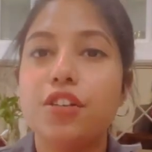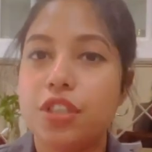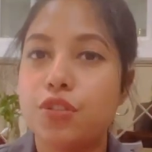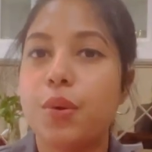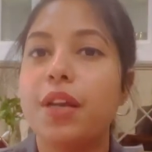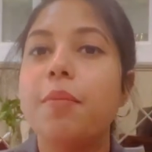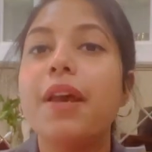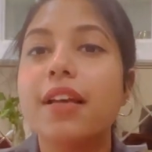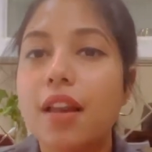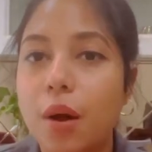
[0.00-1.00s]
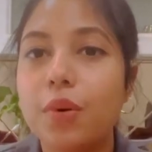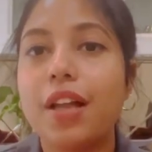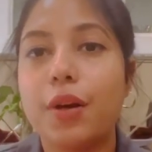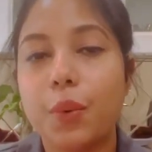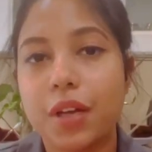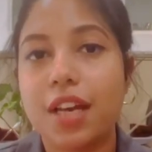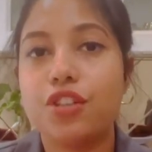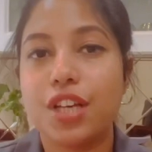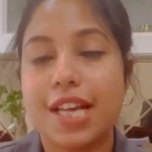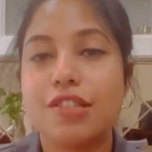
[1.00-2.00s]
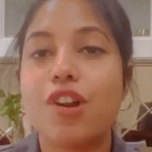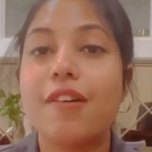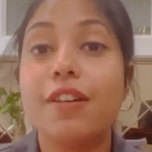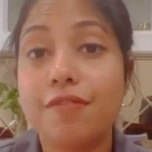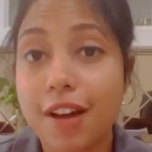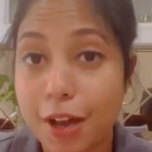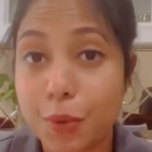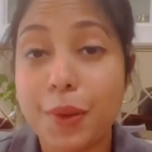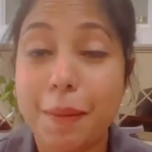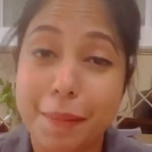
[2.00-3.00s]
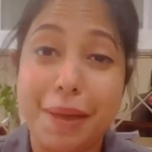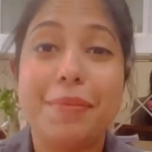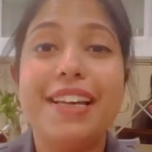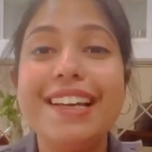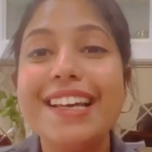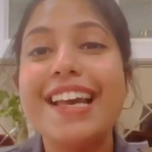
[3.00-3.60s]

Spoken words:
So he made out that okay, she has traveled far away, maybe.